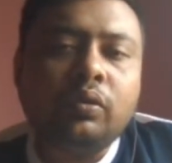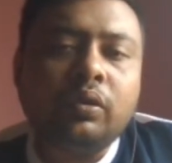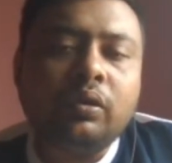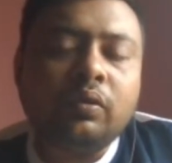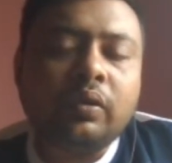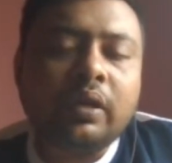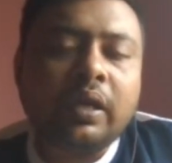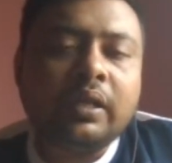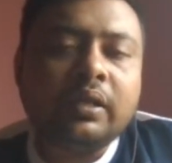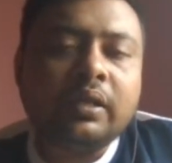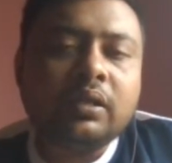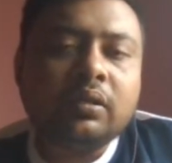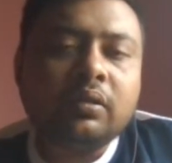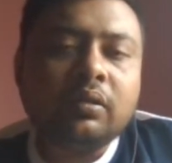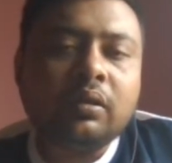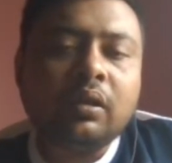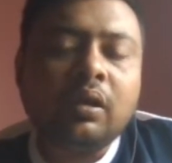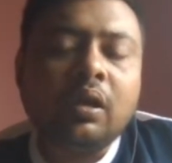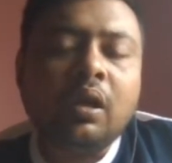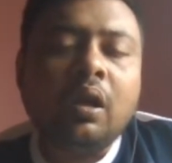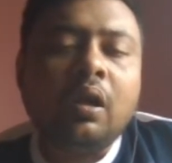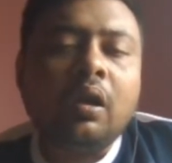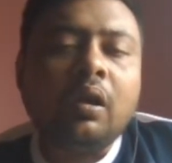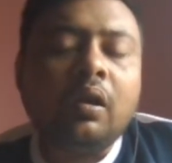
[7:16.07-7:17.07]
you can
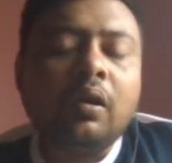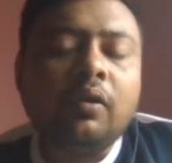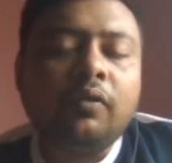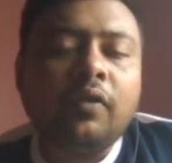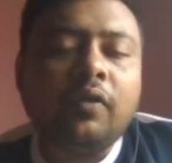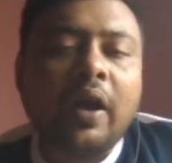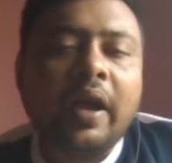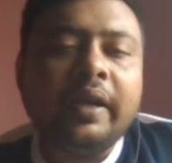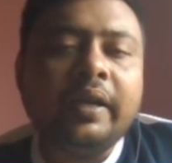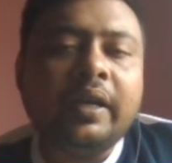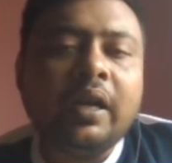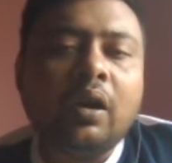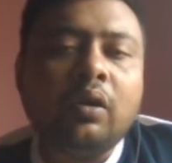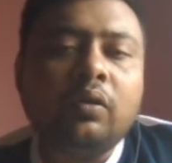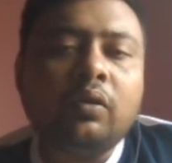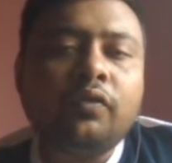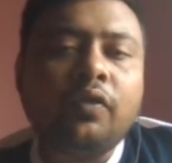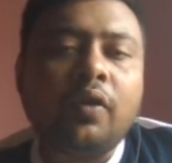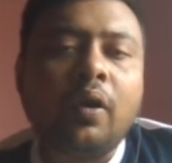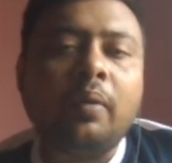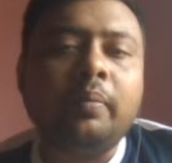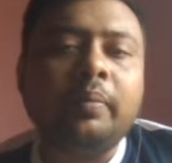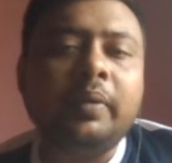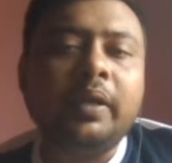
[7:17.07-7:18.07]
find out
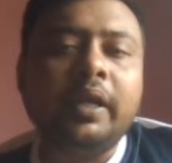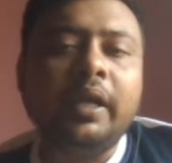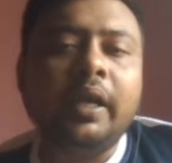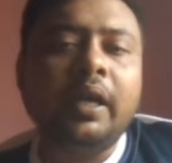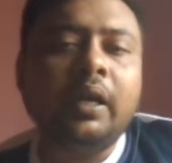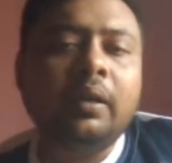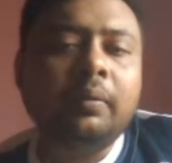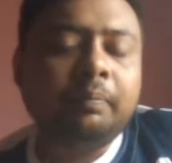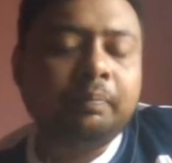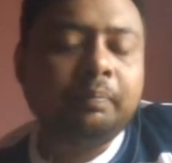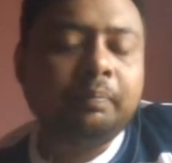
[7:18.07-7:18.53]
from here.